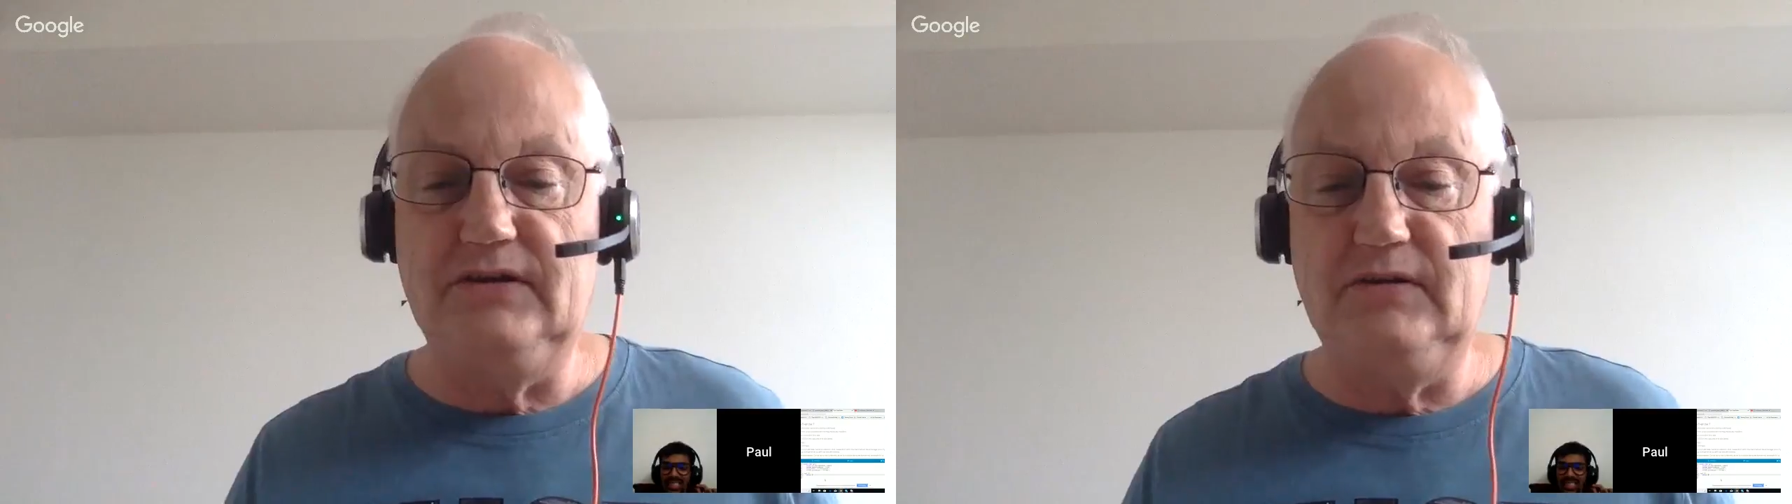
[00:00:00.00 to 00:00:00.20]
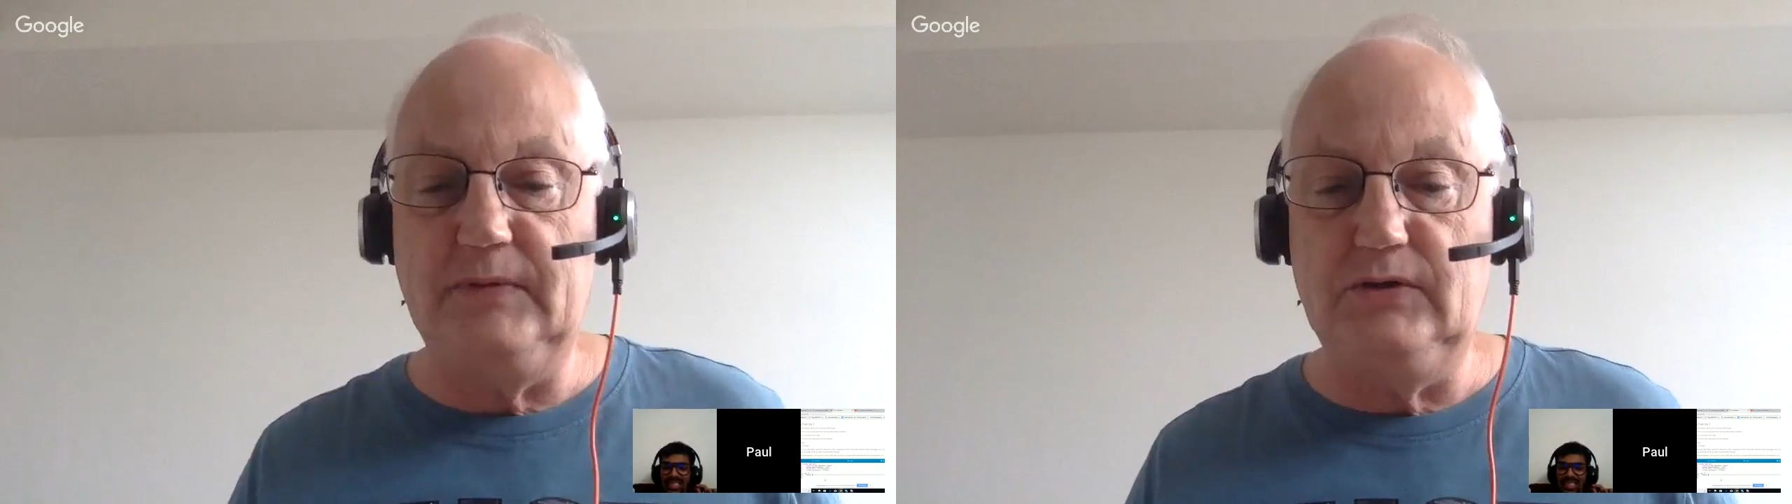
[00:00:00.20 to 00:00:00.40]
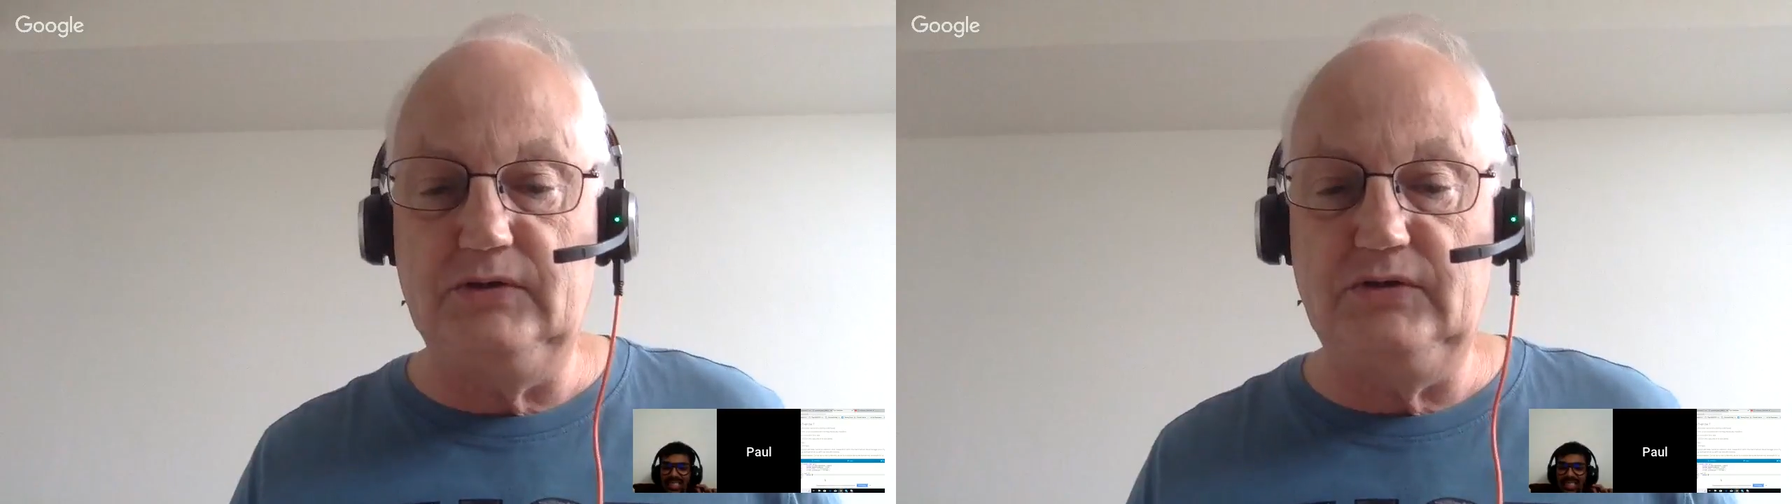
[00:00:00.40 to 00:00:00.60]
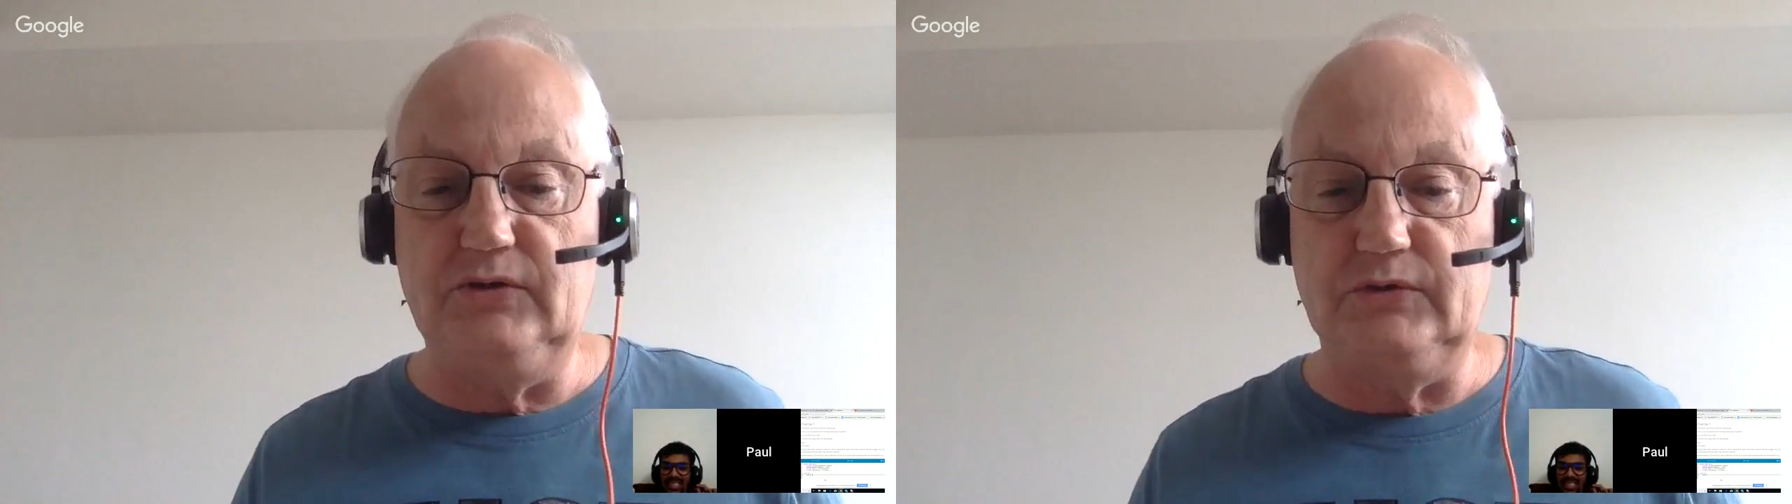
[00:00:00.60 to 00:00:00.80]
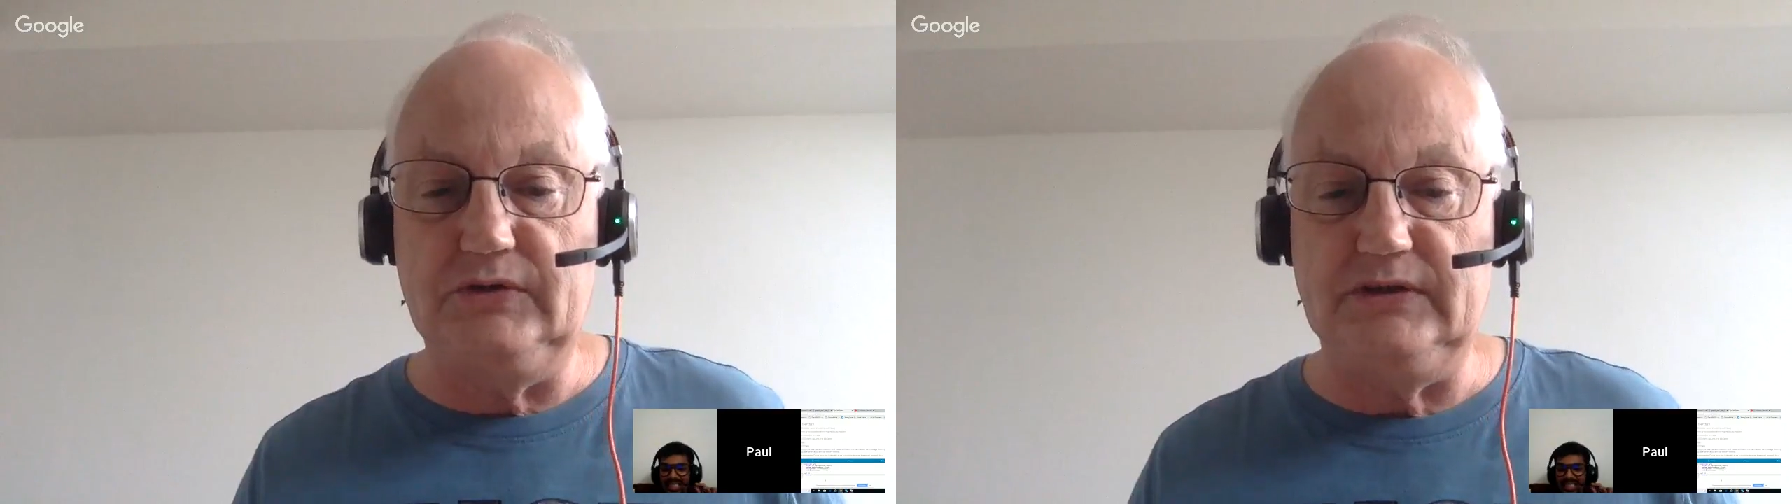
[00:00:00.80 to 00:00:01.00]
It's been good to
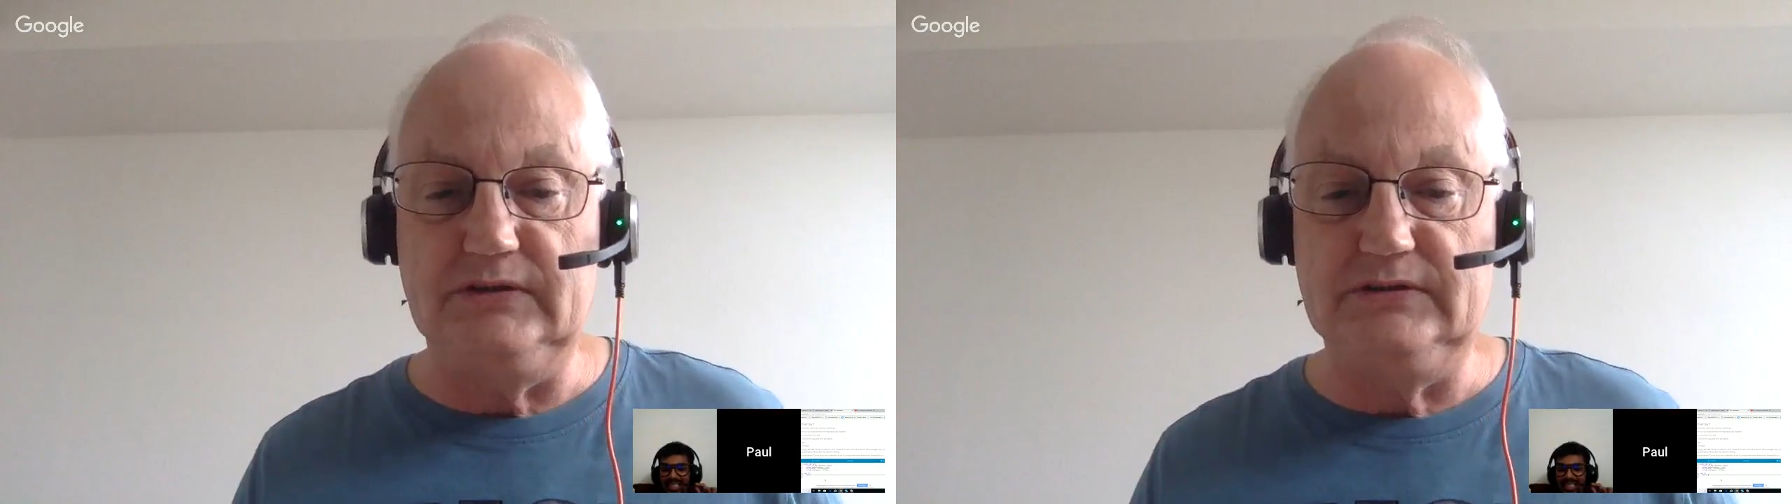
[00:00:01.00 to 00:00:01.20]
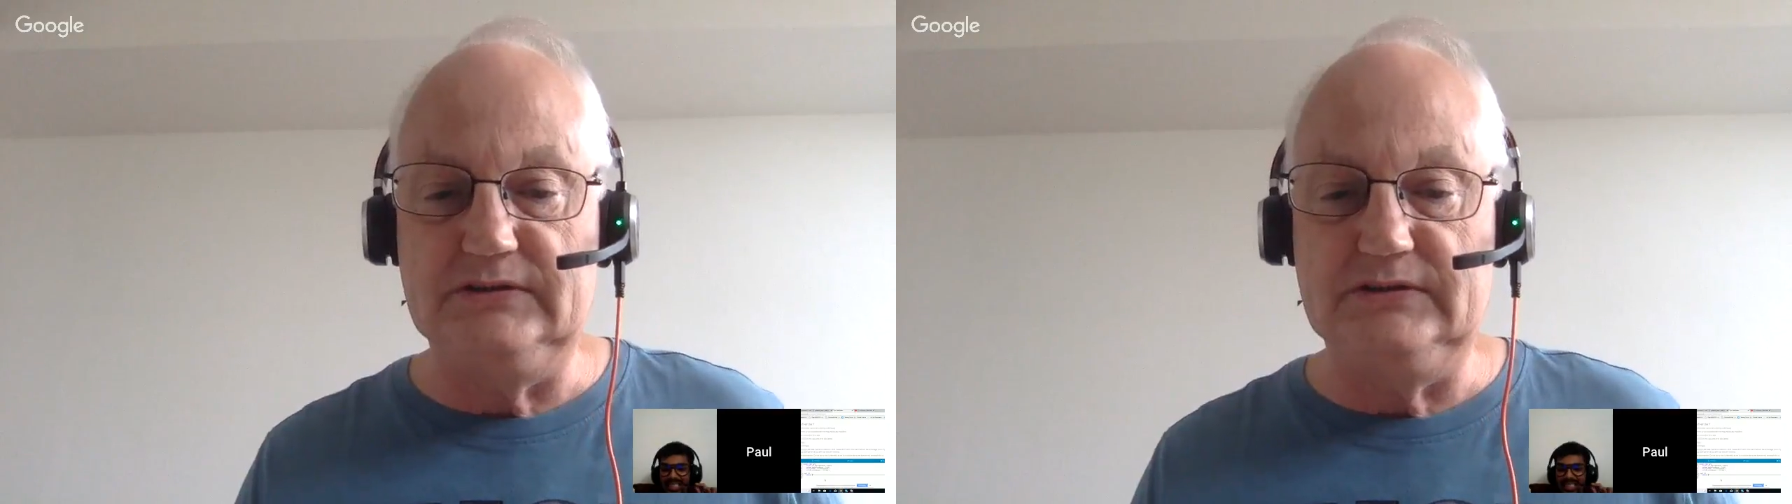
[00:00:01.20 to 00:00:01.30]
talk to you.